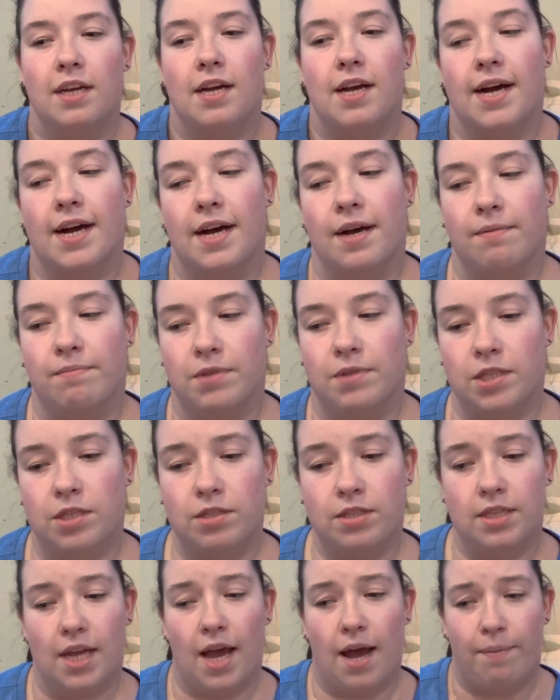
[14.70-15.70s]
Um,
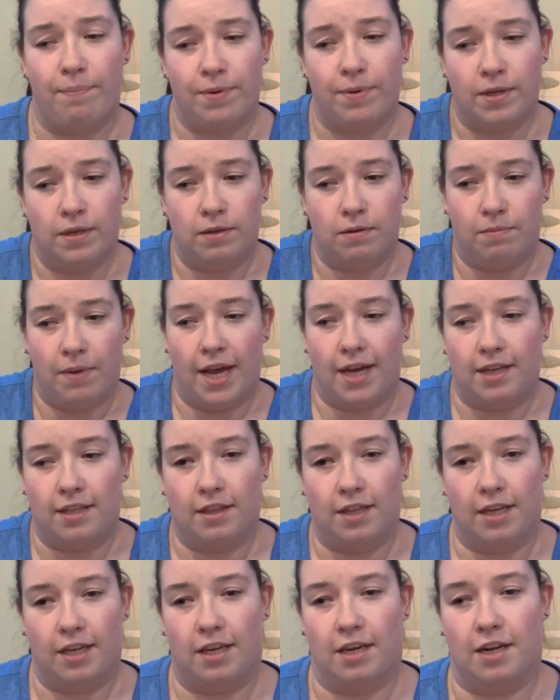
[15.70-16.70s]
this happened back in
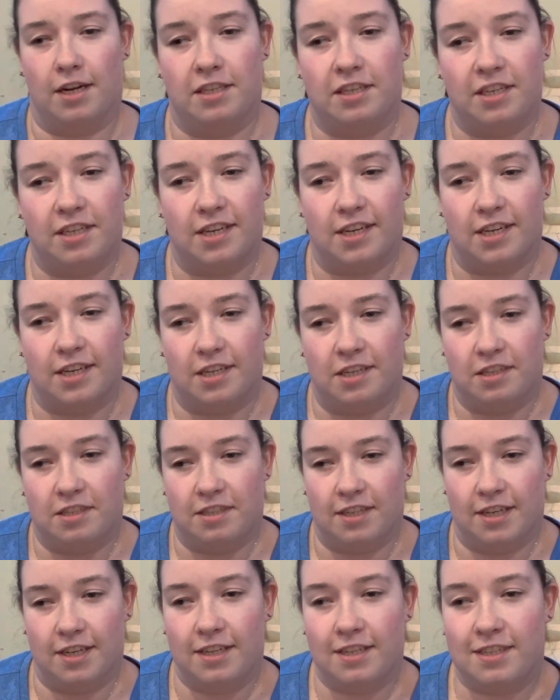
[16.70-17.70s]
like
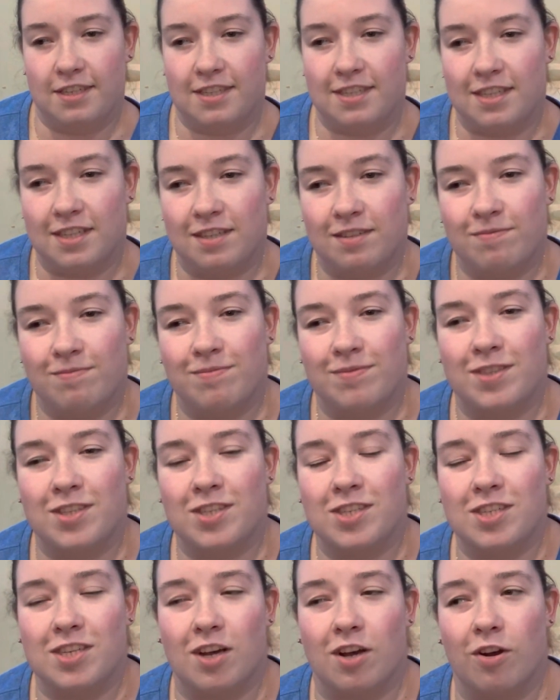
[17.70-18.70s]
1996.
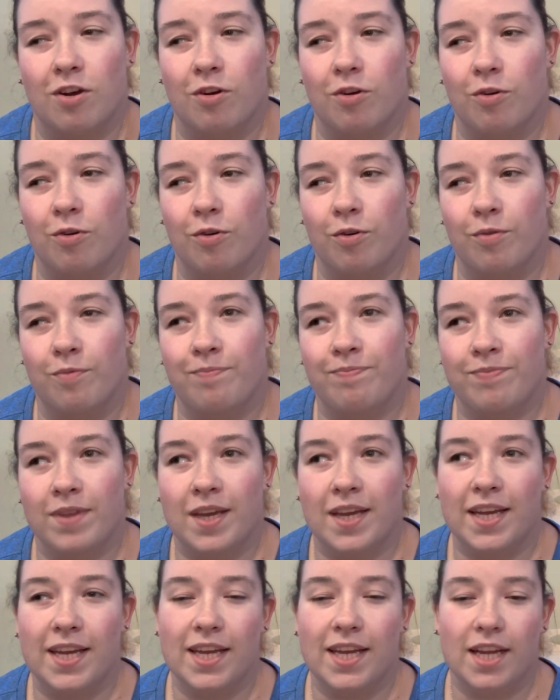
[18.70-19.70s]
So
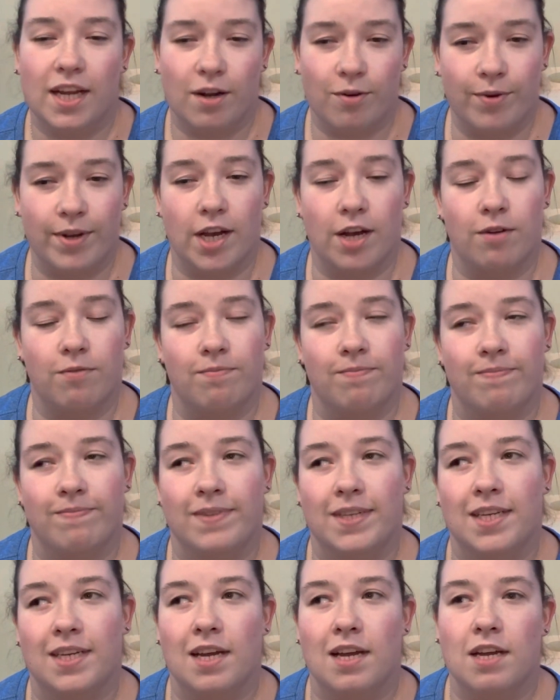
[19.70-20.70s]
here we go.
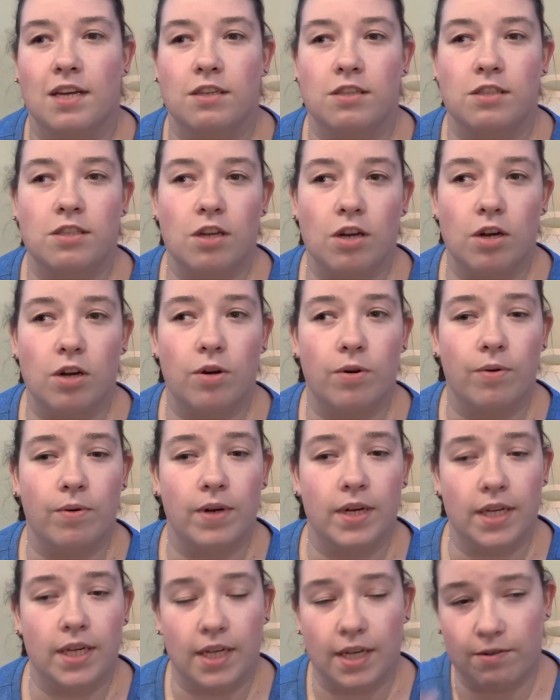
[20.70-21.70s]

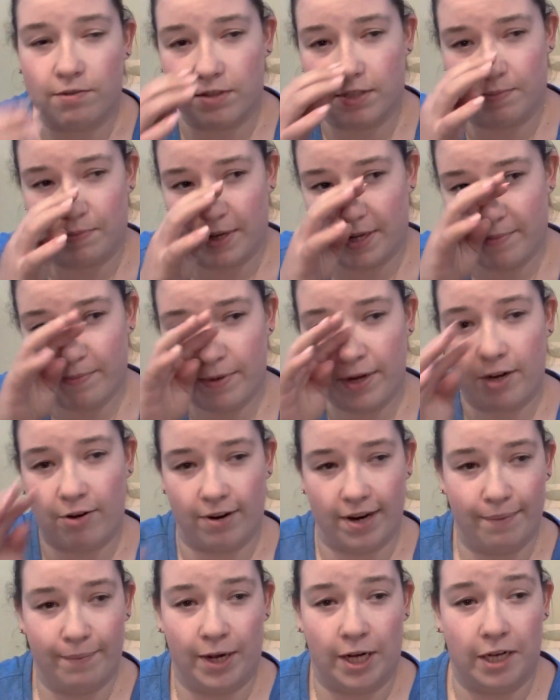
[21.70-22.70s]
So it was me and my
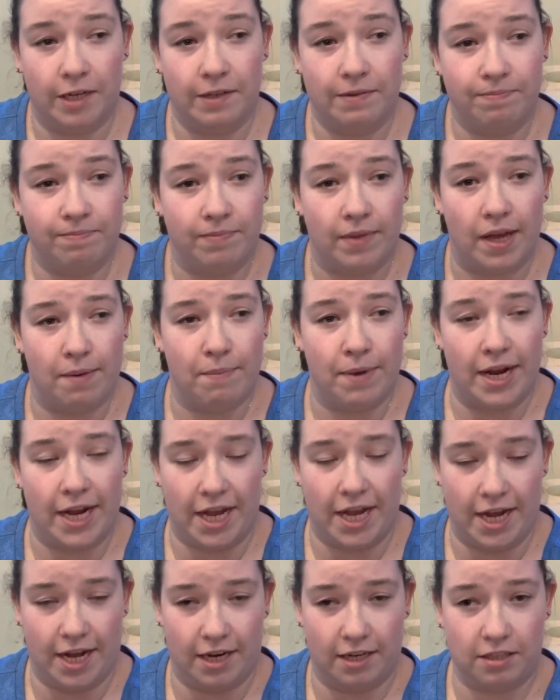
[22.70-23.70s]
grandma and my
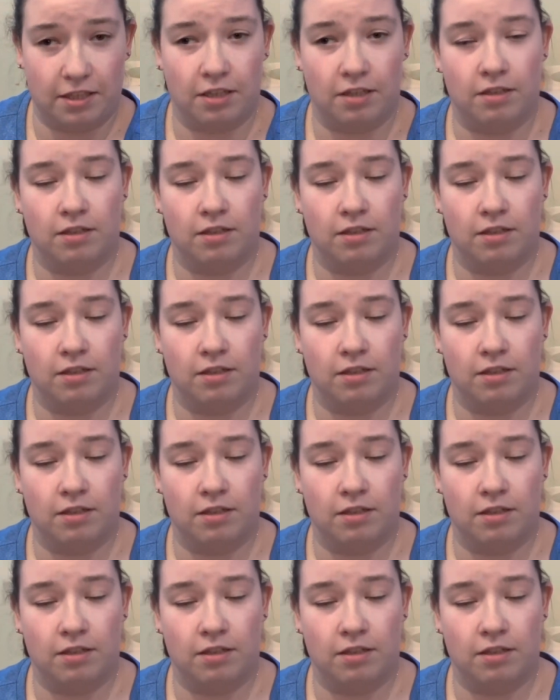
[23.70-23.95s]
aunt.